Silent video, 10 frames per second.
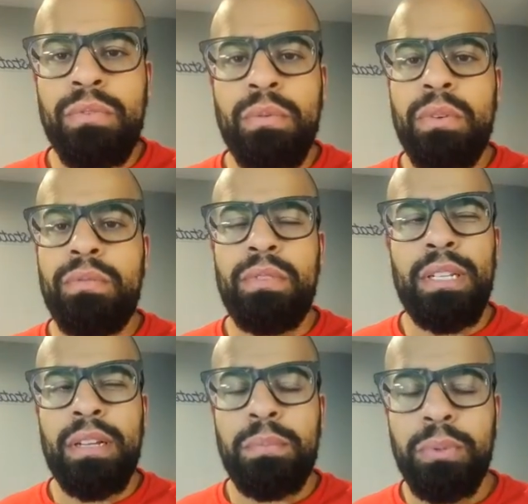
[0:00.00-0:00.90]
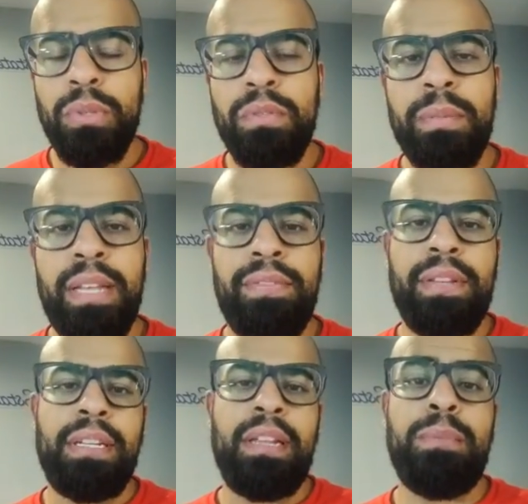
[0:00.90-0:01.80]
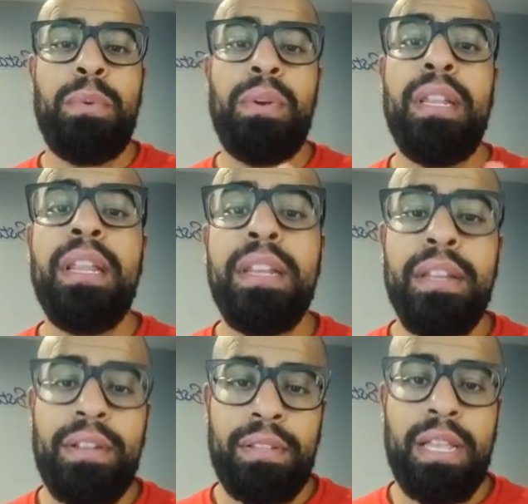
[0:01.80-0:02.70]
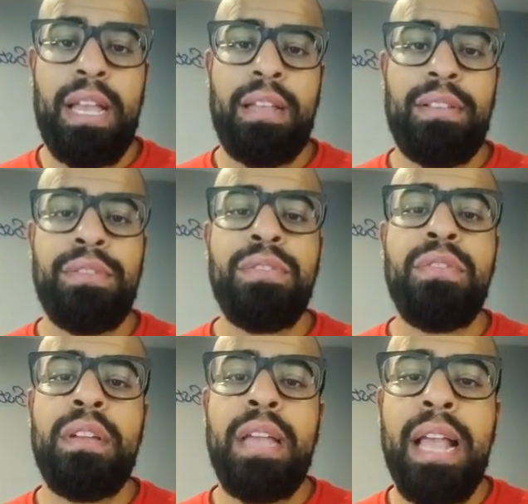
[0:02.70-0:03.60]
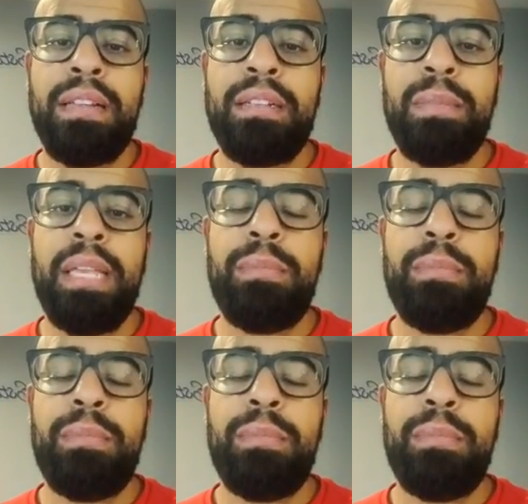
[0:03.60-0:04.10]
you won't really get approved, but FHA is more lenient on that. So you actually be